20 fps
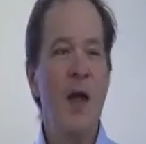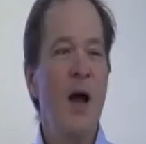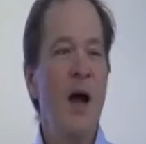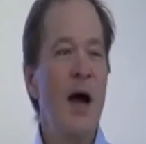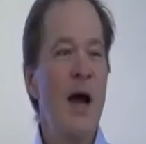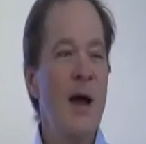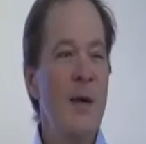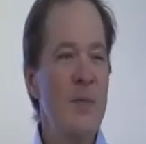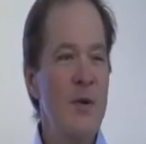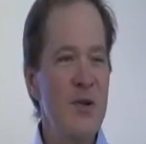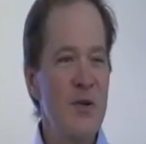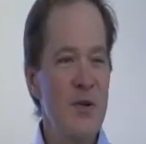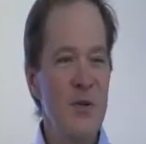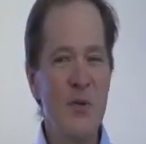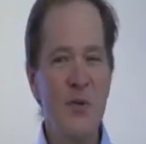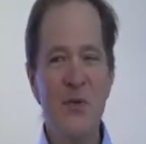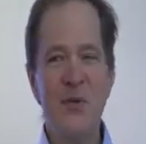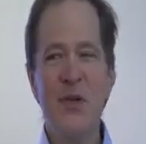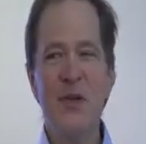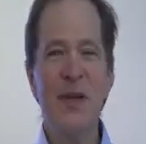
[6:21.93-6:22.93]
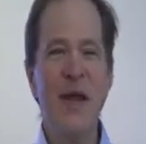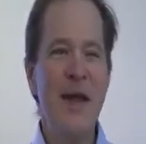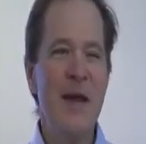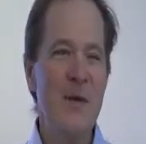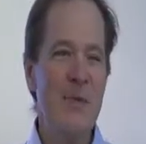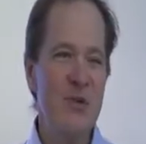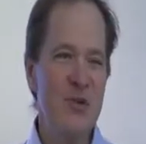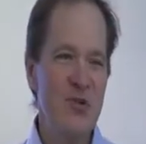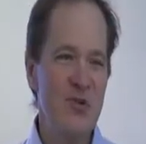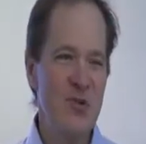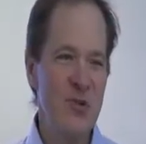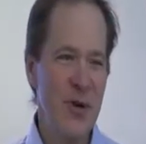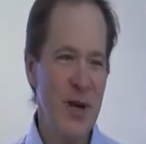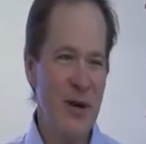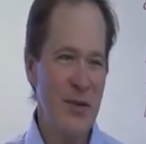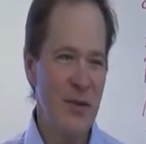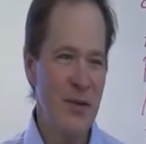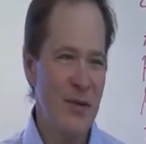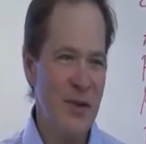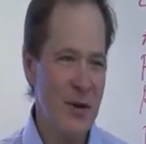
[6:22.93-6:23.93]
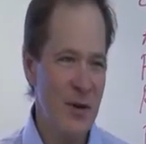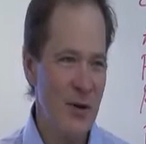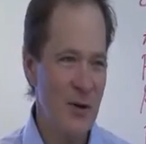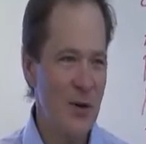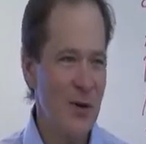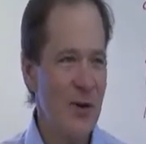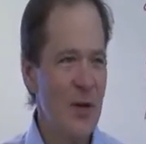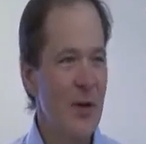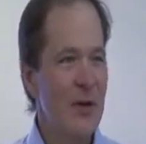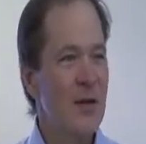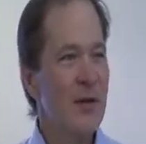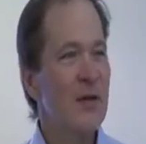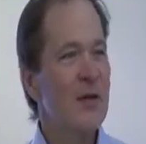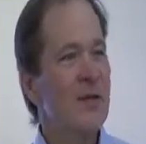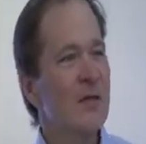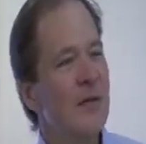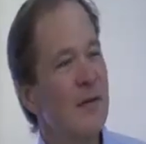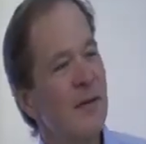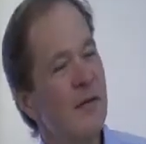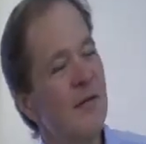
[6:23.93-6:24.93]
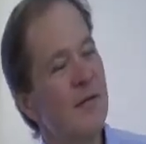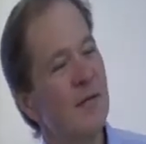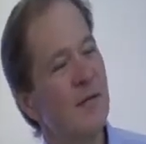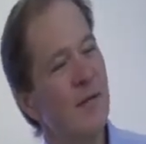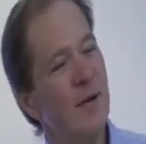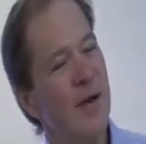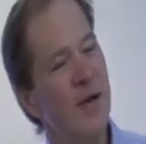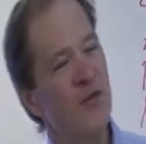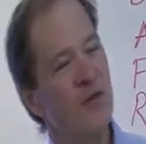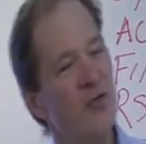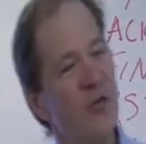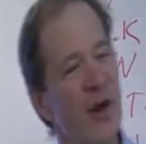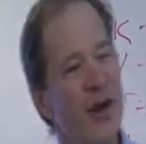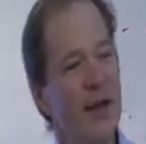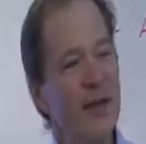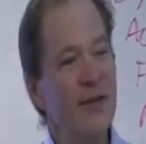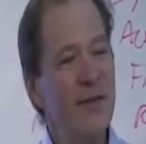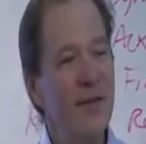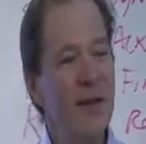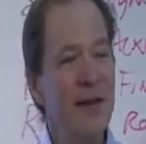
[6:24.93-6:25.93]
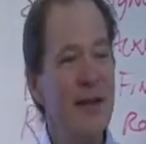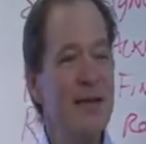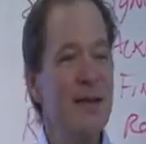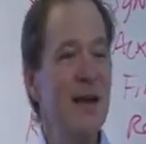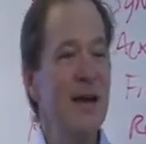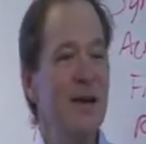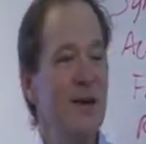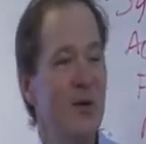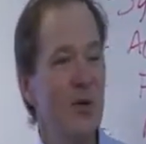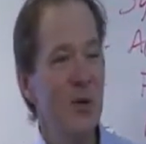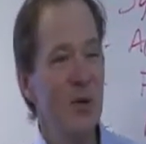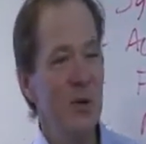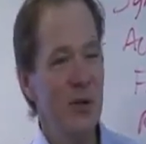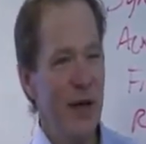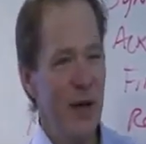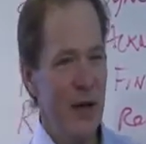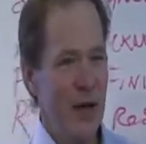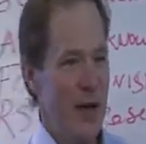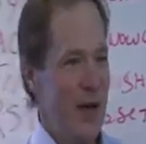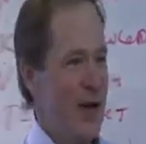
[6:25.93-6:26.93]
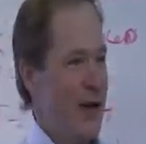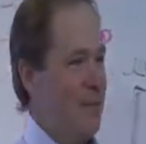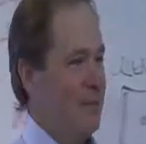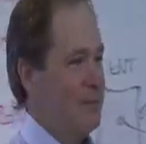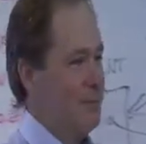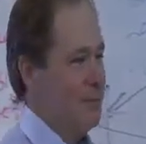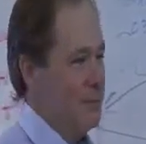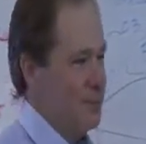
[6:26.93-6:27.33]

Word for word: I would use the language translator, right? Translate.google.com.